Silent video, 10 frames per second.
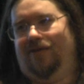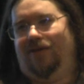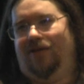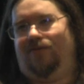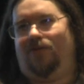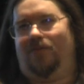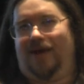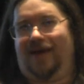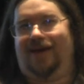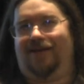For
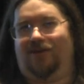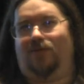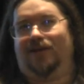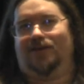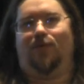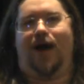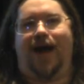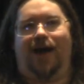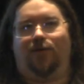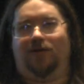me, the reason
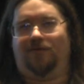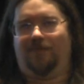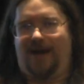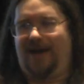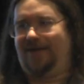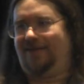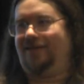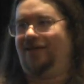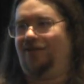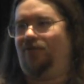why I would have made
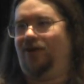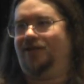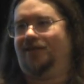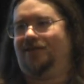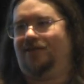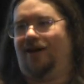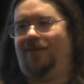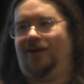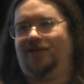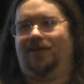such a forensics
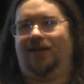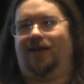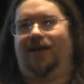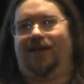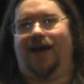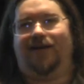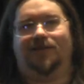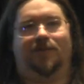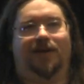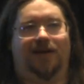automation thing like that
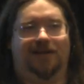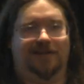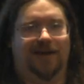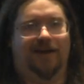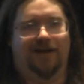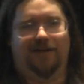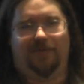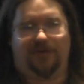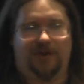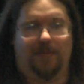is because
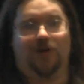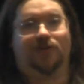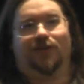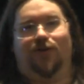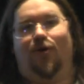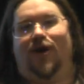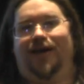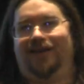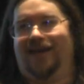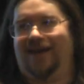the most
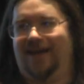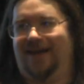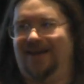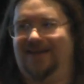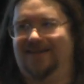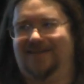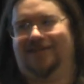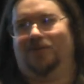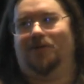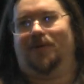annoying thing is
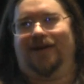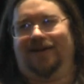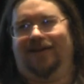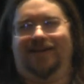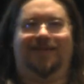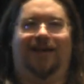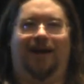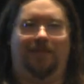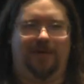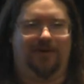to repeatedly set
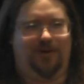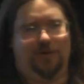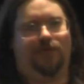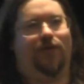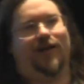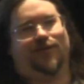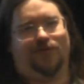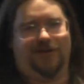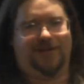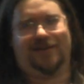up a new fresh
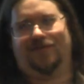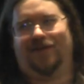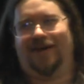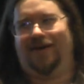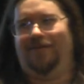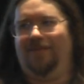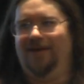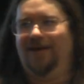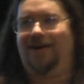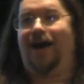forensics VM,
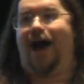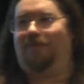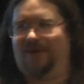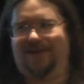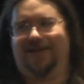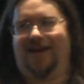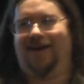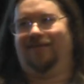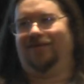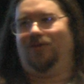copy the
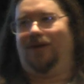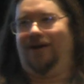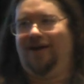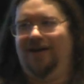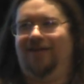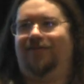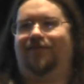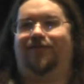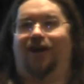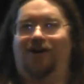data to it,
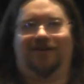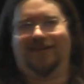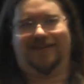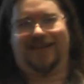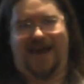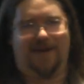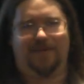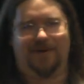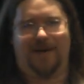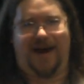start the
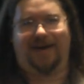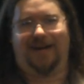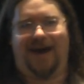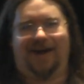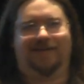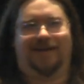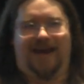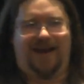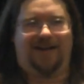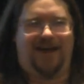same command line to
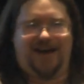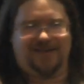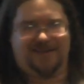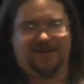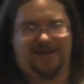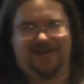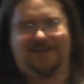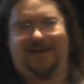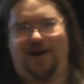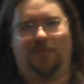analyze the
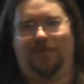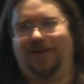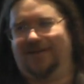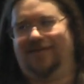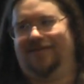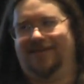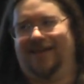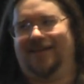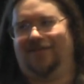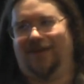disk and output a
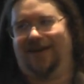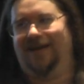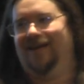CSV.